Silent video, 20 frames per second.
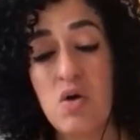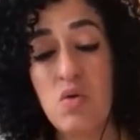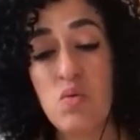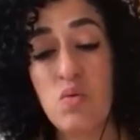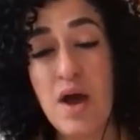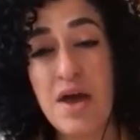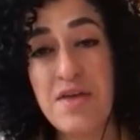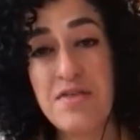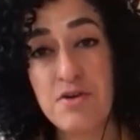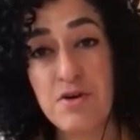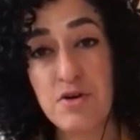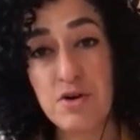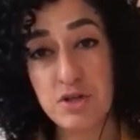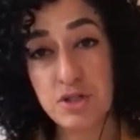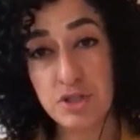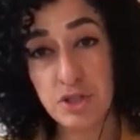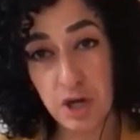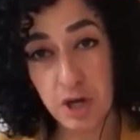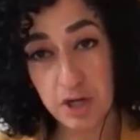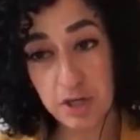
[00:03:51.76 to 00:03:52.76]
whether or
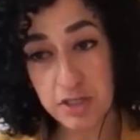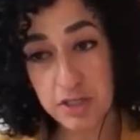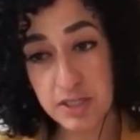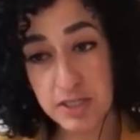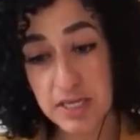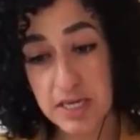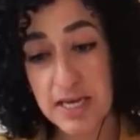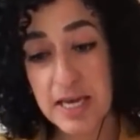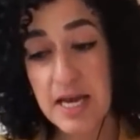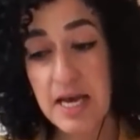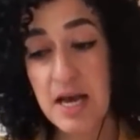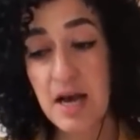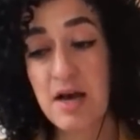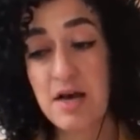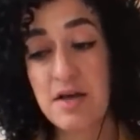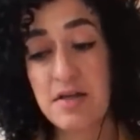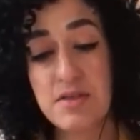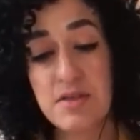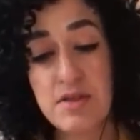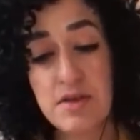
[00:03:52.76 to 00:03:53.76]
not
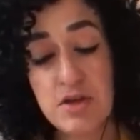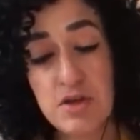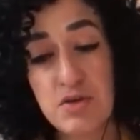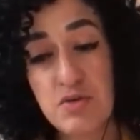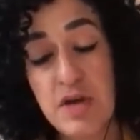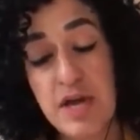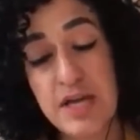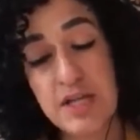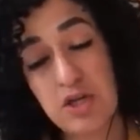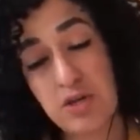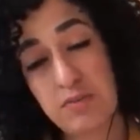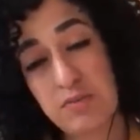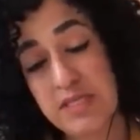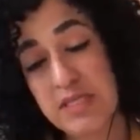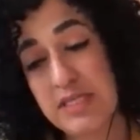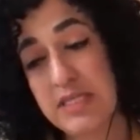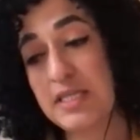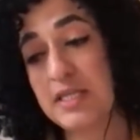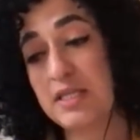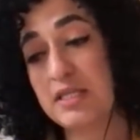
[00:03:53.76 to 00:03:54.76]
the UK
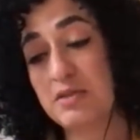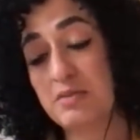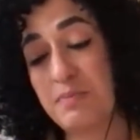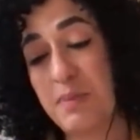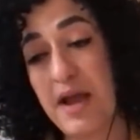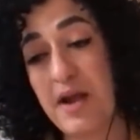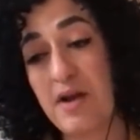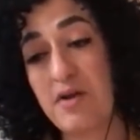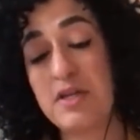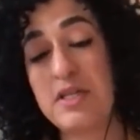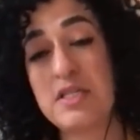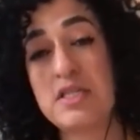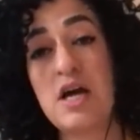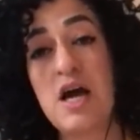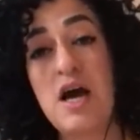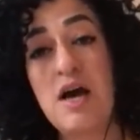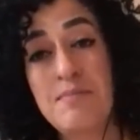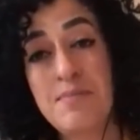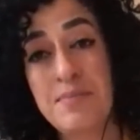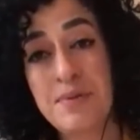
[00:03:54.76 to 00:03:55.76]
domiciled parent
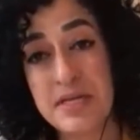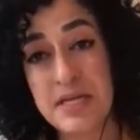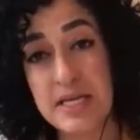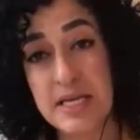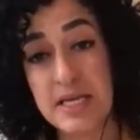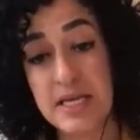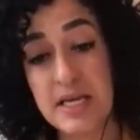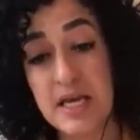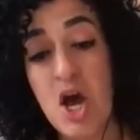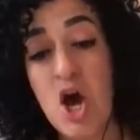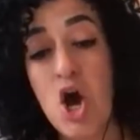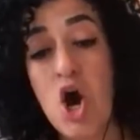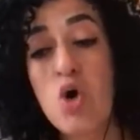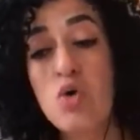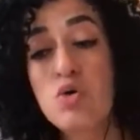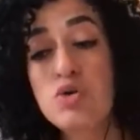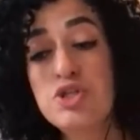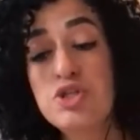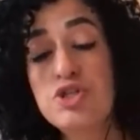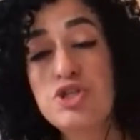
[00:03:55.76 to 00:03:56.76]
company
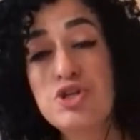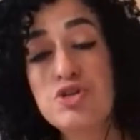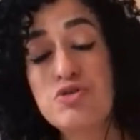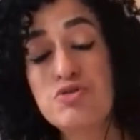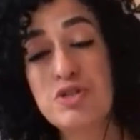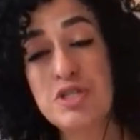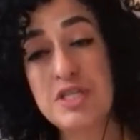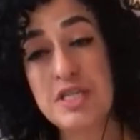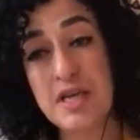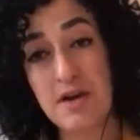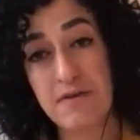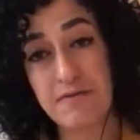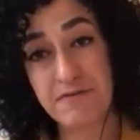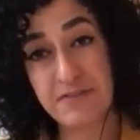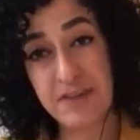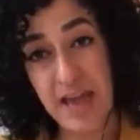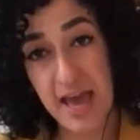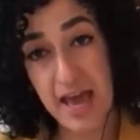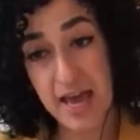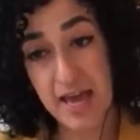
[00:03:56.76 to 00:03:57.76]
owes a duty of
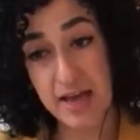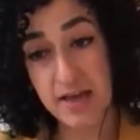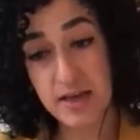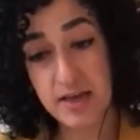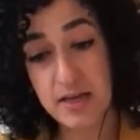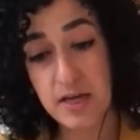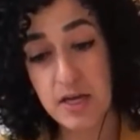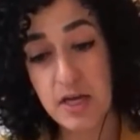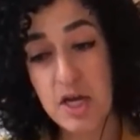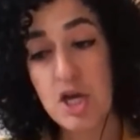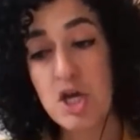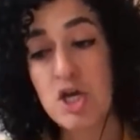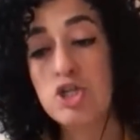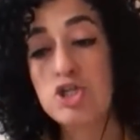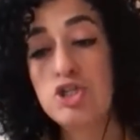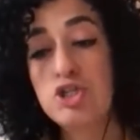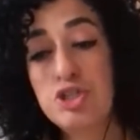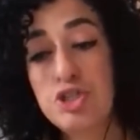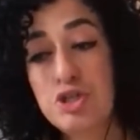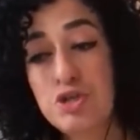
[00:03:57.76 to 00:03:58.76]
care
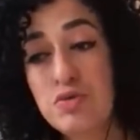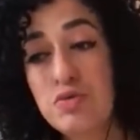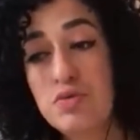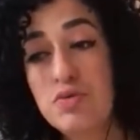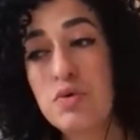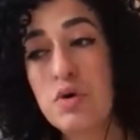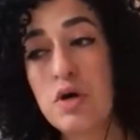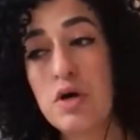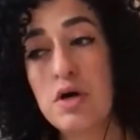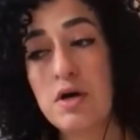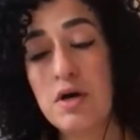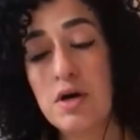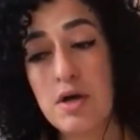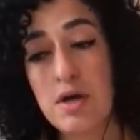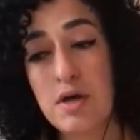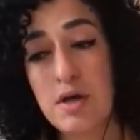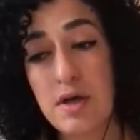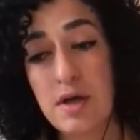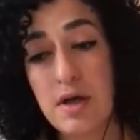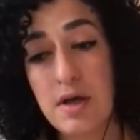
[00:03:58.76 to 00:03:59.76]
to
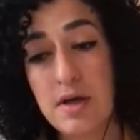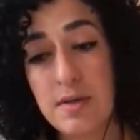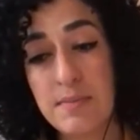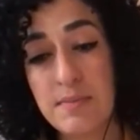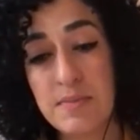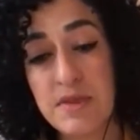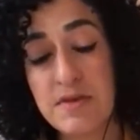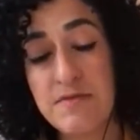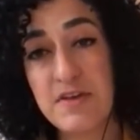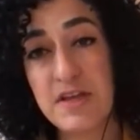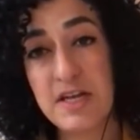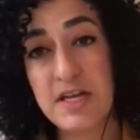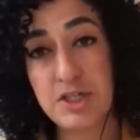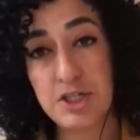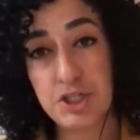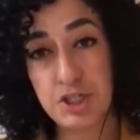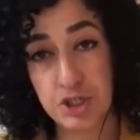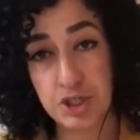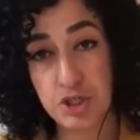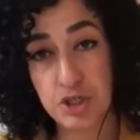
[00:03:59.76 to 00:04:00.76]
the
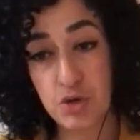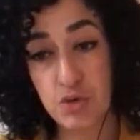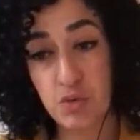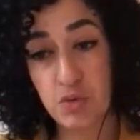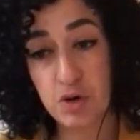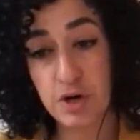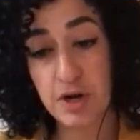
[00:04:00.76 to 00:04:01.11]
villagers who